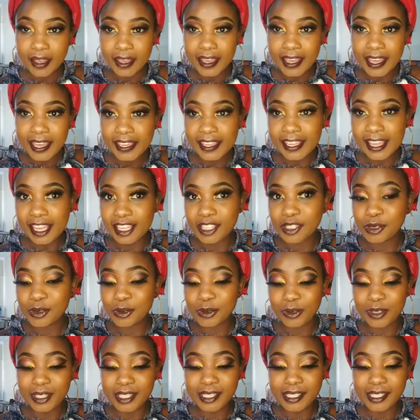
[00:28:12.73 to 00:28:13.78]
Hey guys,
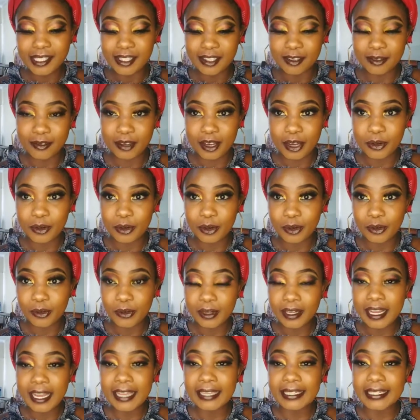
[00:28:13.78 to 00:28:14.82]
so this is the final
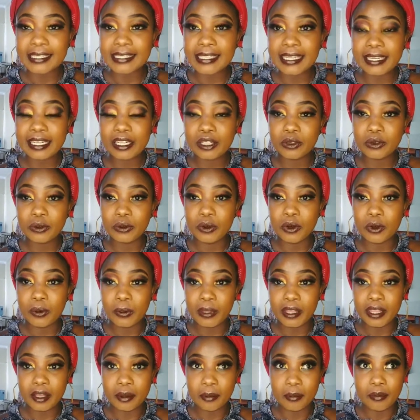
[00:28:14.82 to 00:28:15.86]
look. I decided to go
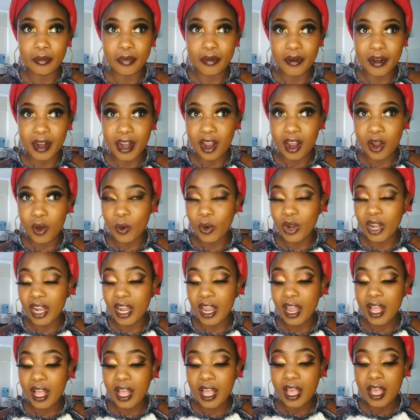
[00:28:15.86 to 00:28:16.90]
with the brown
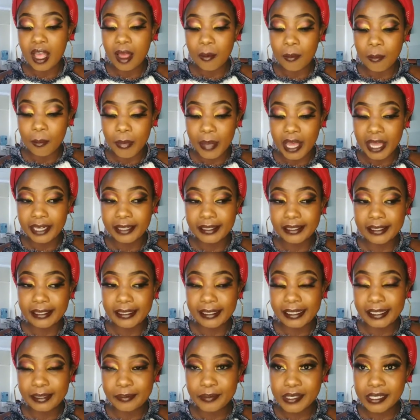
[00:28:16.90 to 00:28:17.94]
matte
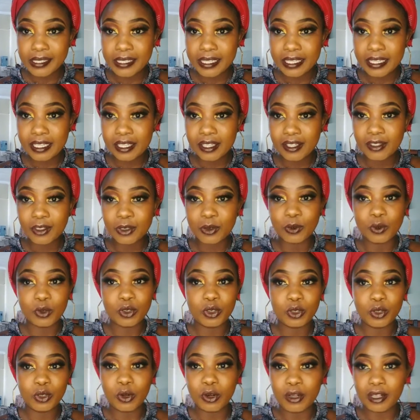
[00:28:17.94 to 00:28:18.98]
lipstick to
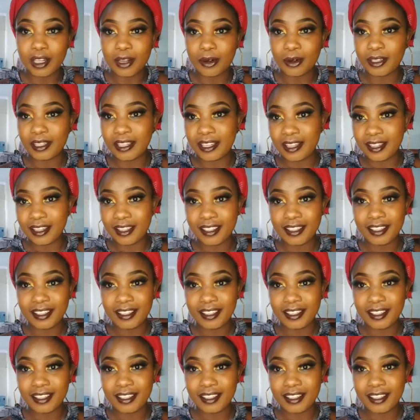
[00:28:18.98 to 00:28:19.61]
tone down the,